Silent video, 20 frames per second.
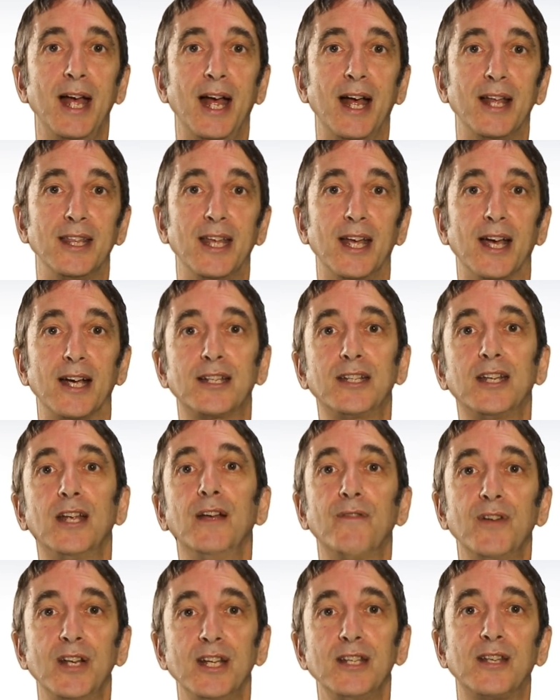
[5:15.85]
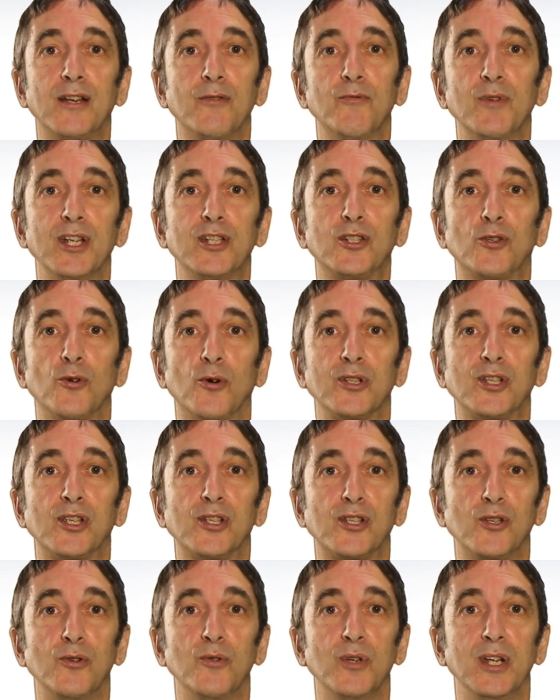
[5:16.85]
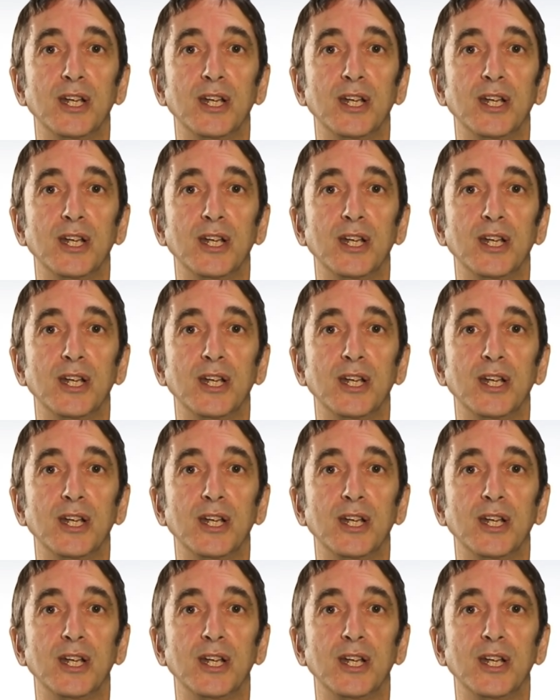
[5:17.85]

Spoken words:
and the activities and resources you